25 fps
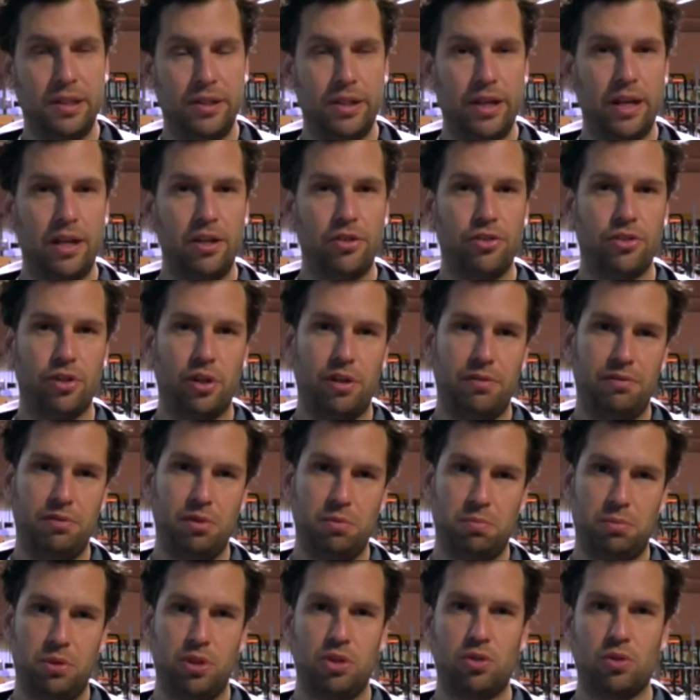Yeah, so if
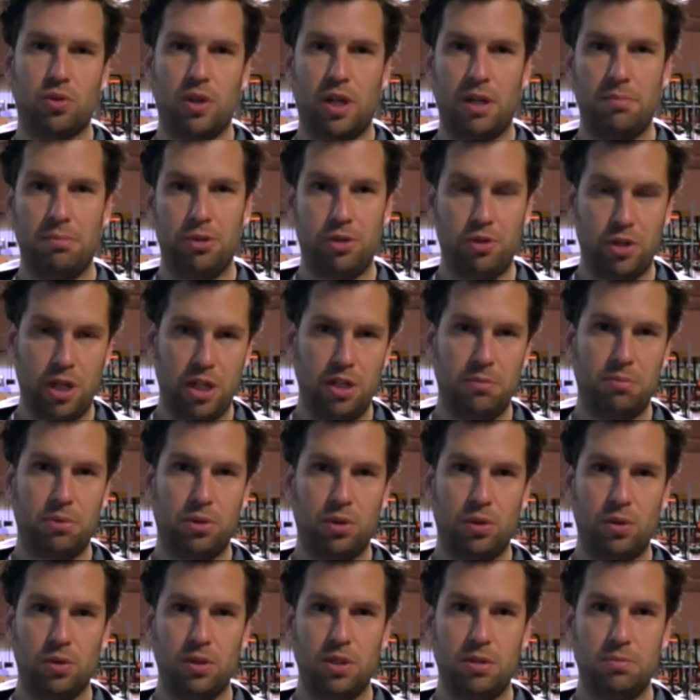you prescribe a training
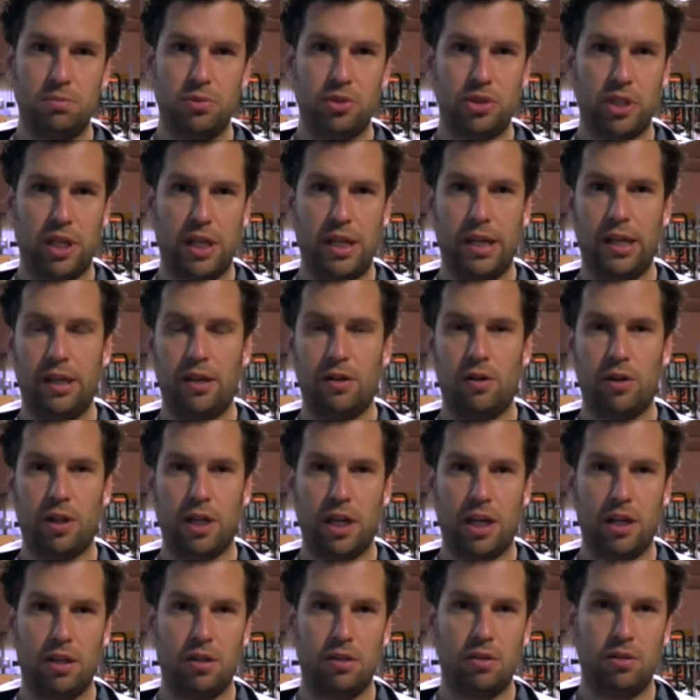program saying,
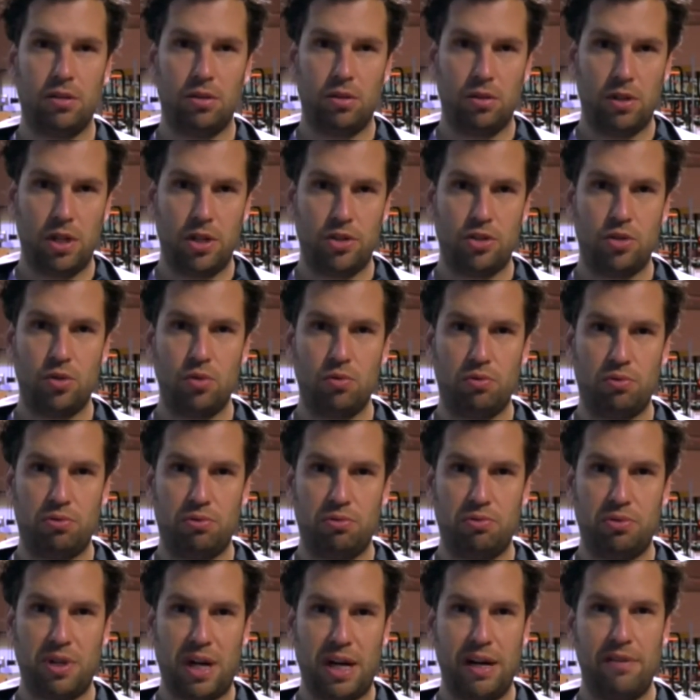okay, let's do
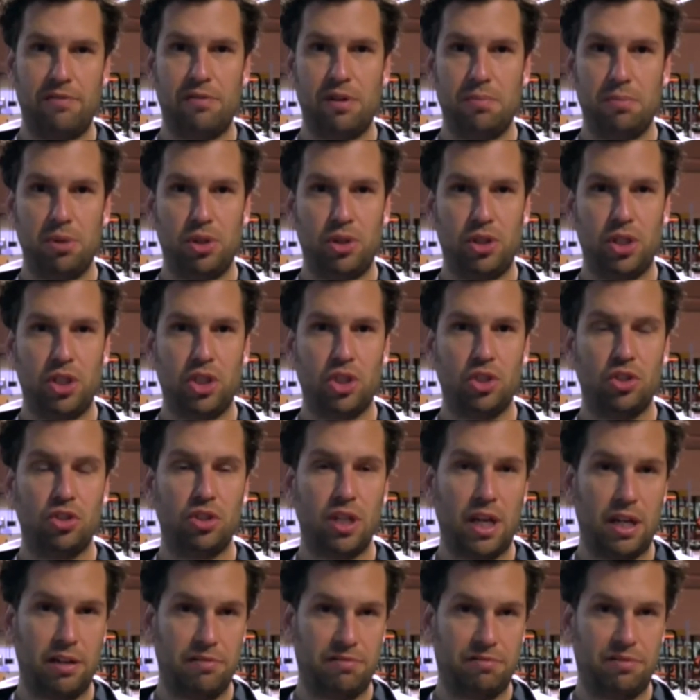5 repetitions
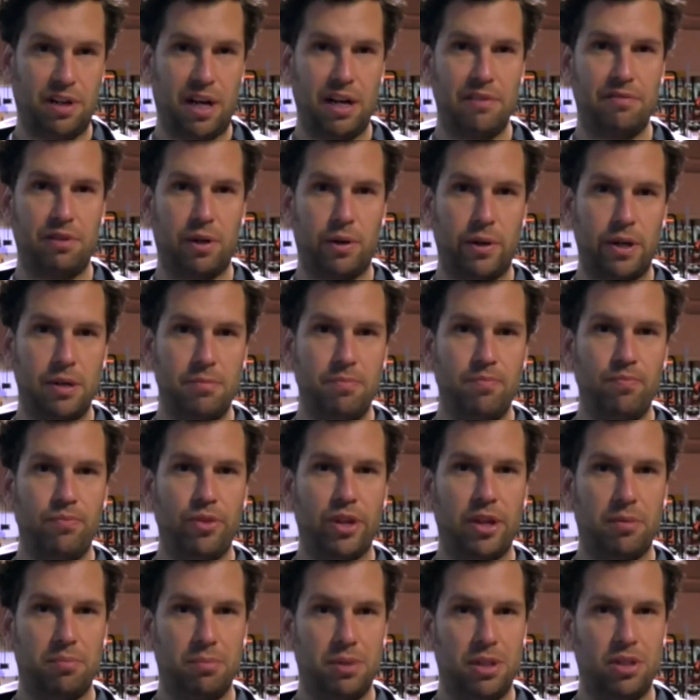at a 5 RM,
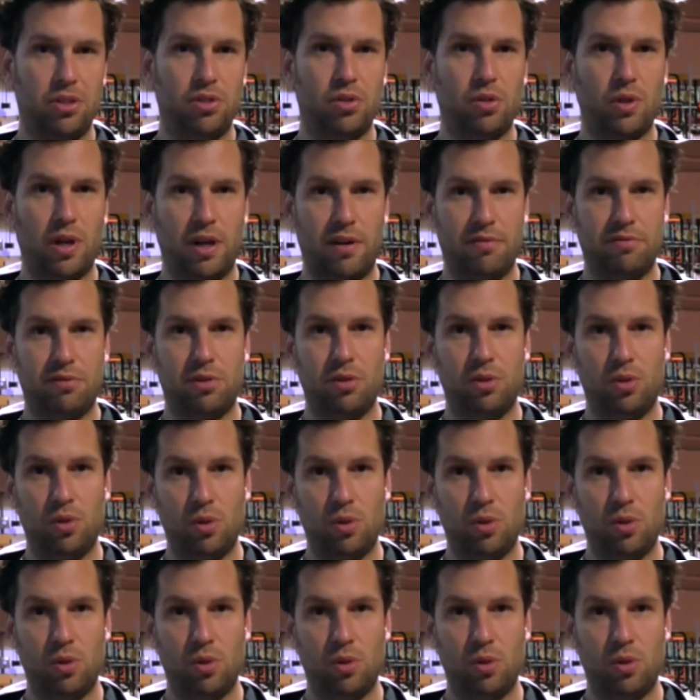that means you have to